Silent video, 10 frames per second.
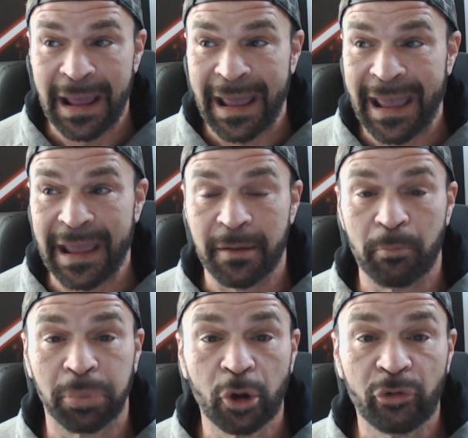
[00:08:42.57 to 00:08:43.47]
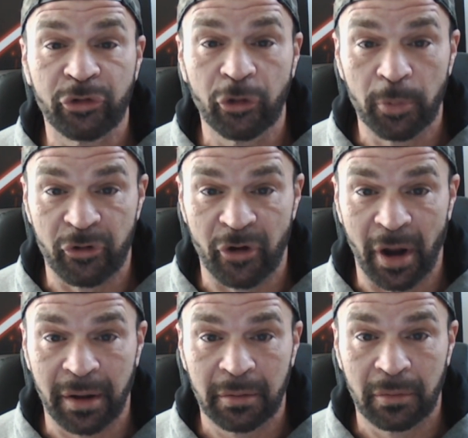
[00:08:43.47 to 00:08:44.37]
A blue
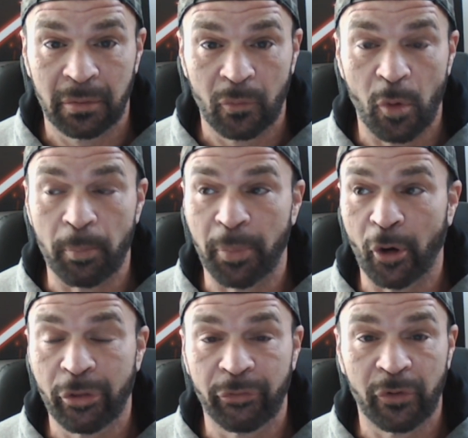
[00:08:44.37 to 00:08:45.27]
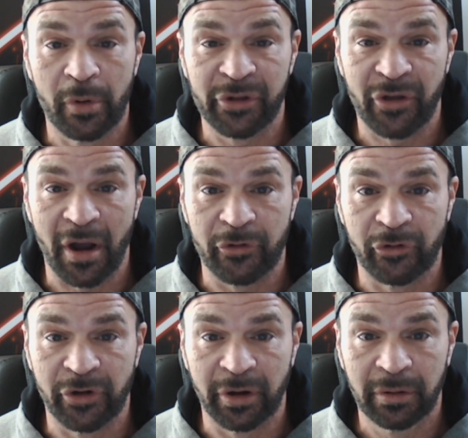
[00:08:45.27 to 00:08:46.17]
supergiant will burn through its
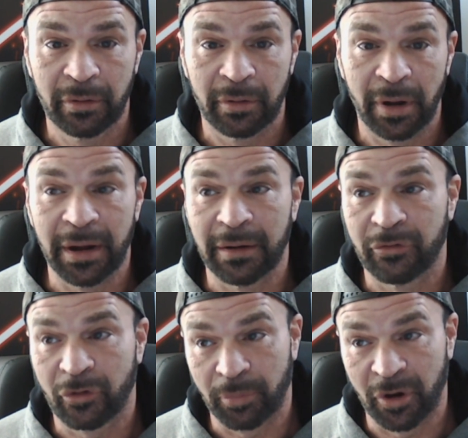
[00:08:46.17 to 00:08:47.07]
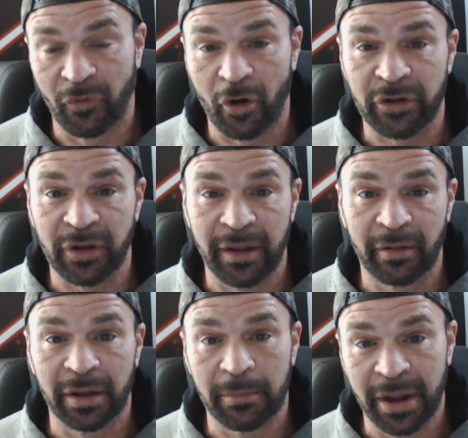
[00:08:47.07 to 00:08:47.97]
hydrogen and convert it to
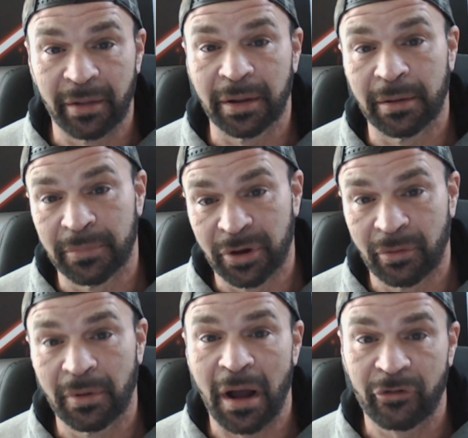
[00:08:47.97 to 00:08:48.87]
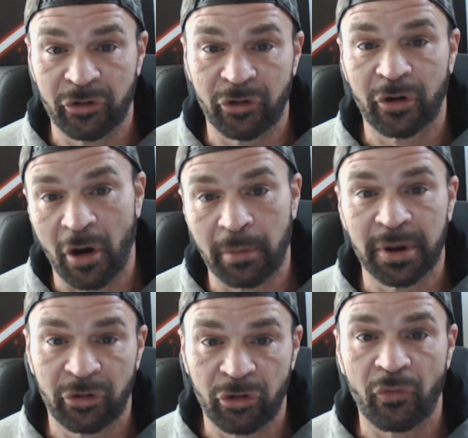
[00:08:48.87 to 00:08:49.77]
helium to oxygen, carbon,
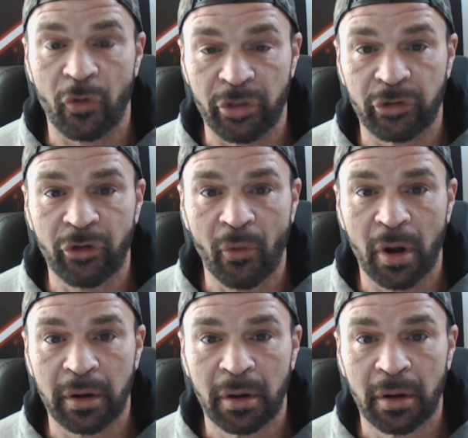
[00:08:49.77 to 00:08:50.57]
and so forth and so on